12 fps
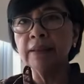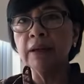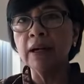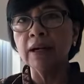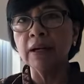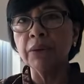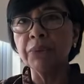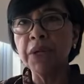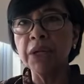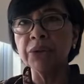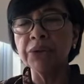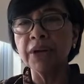Uh,
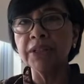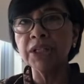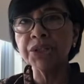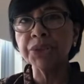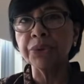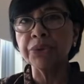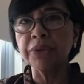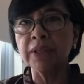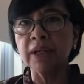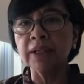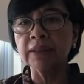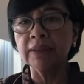we already saw
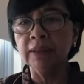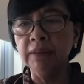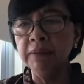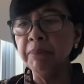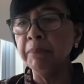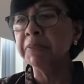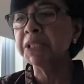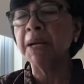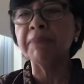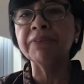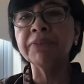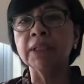that
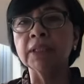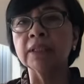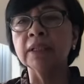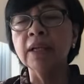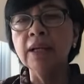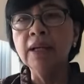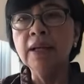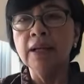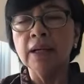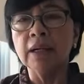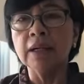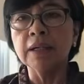some of the
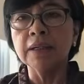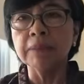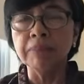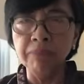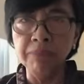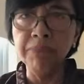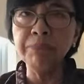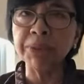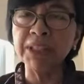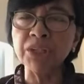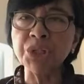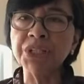uh,
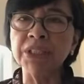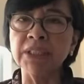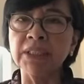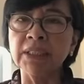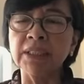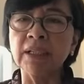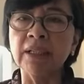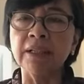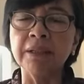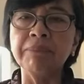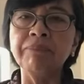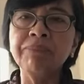potential,
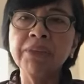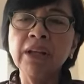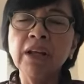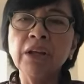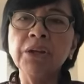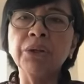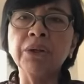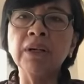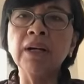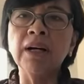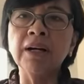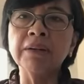um, you know,
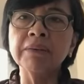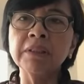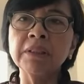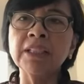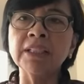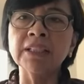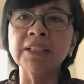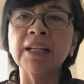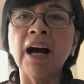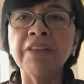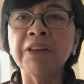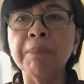uh, the, the
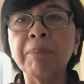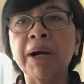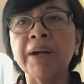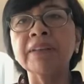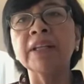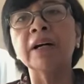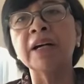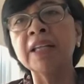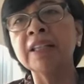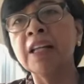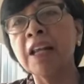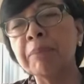other part the,
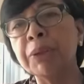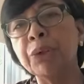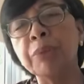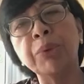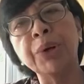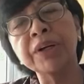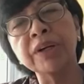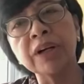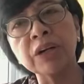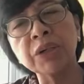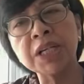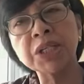in the Lebanon
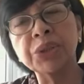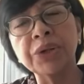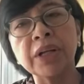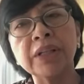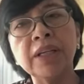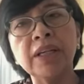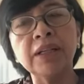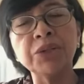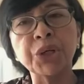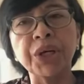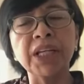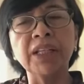border is already
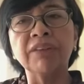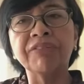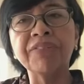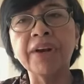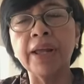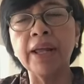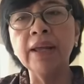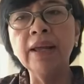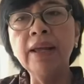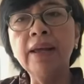joining the fray.